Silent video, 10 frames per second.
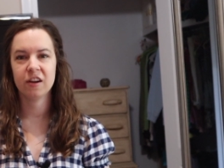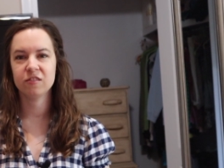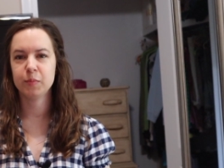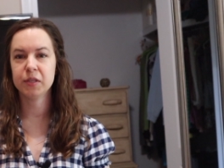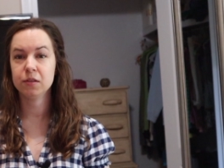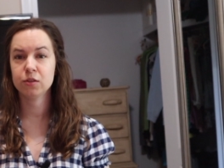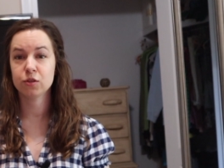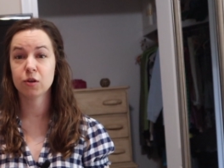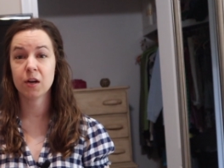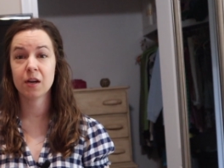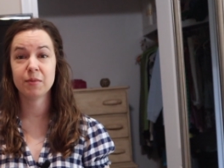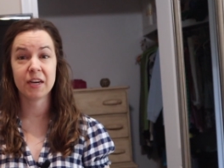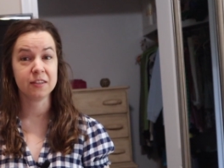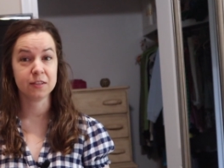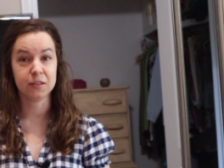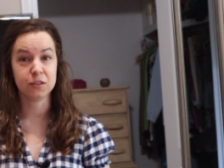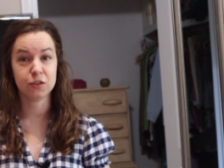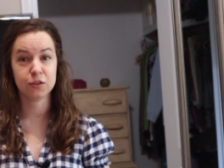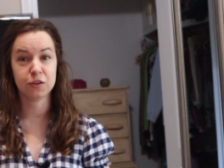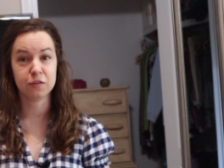have been described as
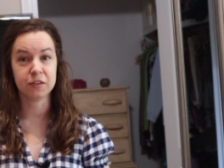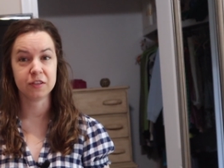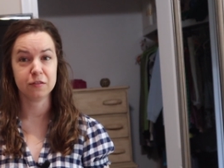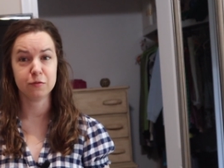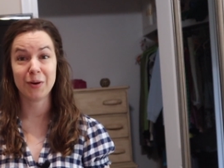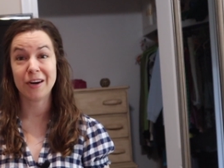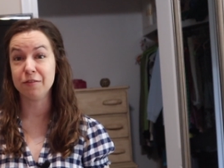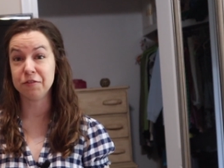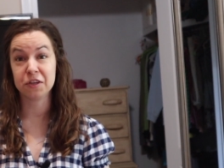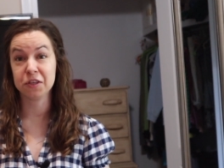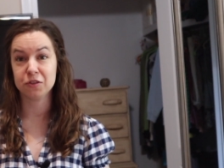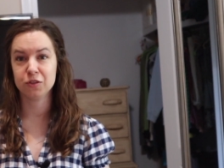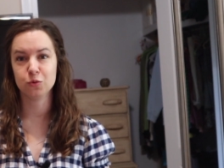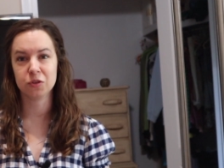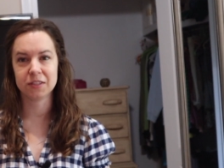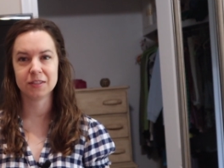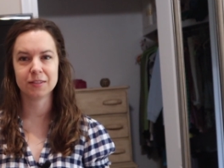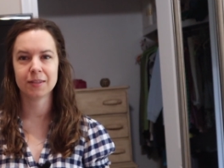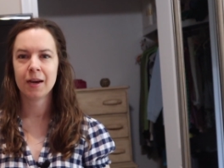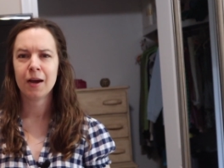conservative by various sources.